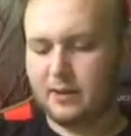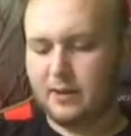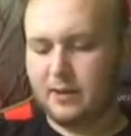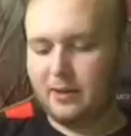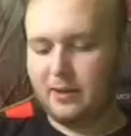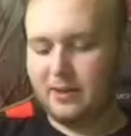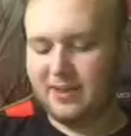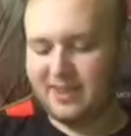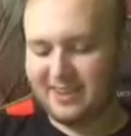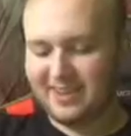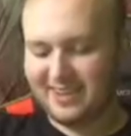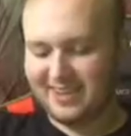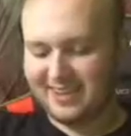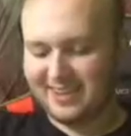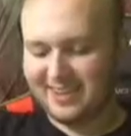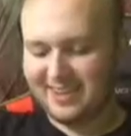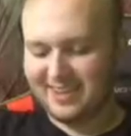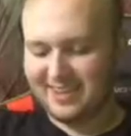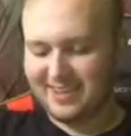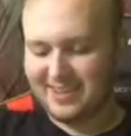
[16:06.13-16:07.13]

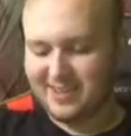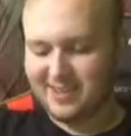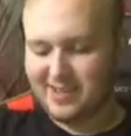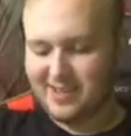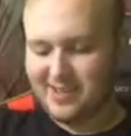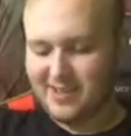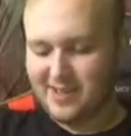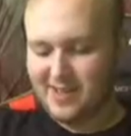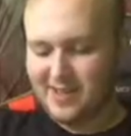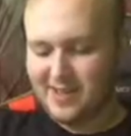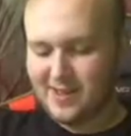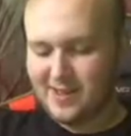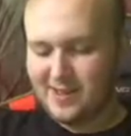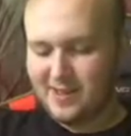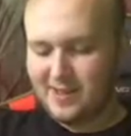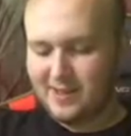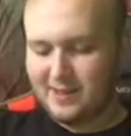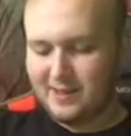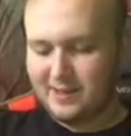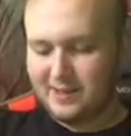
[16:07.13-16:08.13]

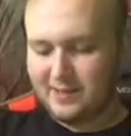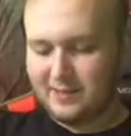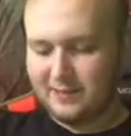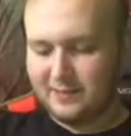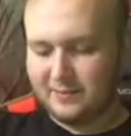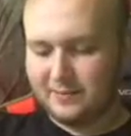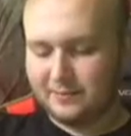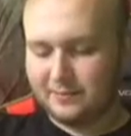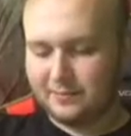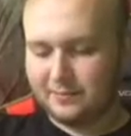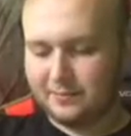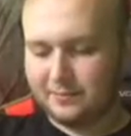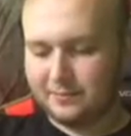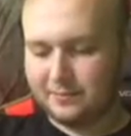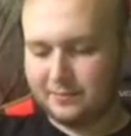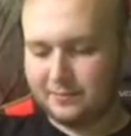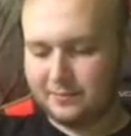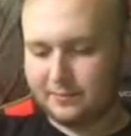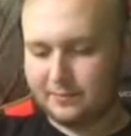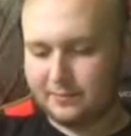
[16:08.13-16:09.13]

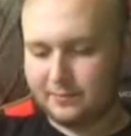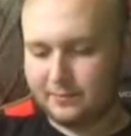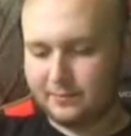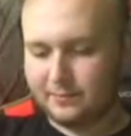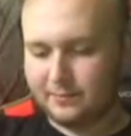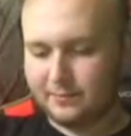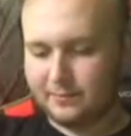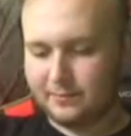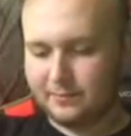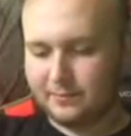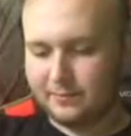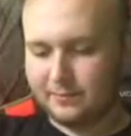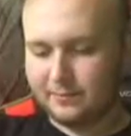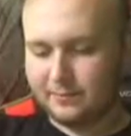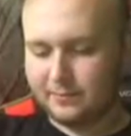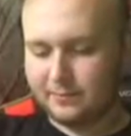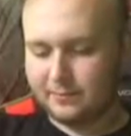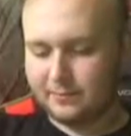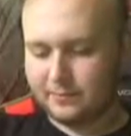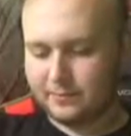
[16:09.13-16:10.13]

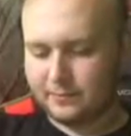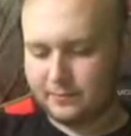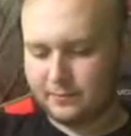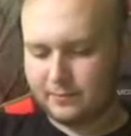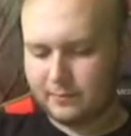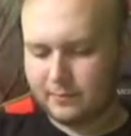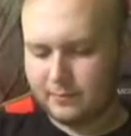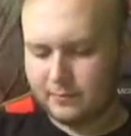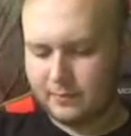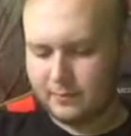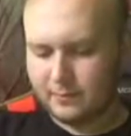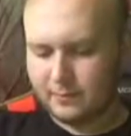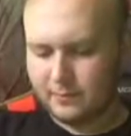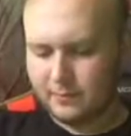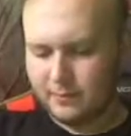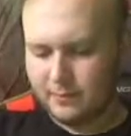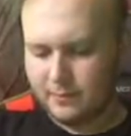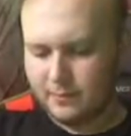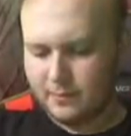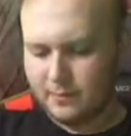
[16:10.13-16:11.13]
Nobody speaks.